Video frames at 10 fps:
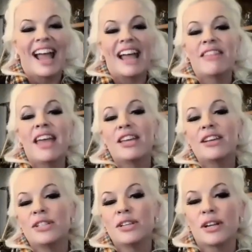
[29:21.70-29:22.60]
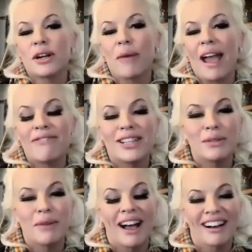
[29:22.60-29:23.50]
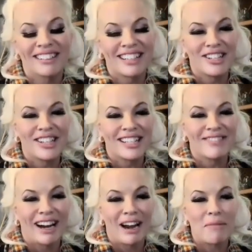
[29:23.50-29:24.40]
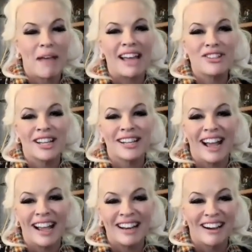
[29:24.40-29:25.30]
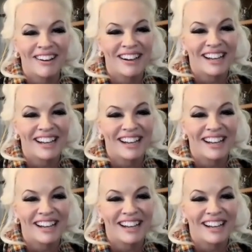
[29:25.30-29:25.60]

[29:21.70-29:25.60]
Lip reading: thank you to your wife as well, because she is very patient. I know.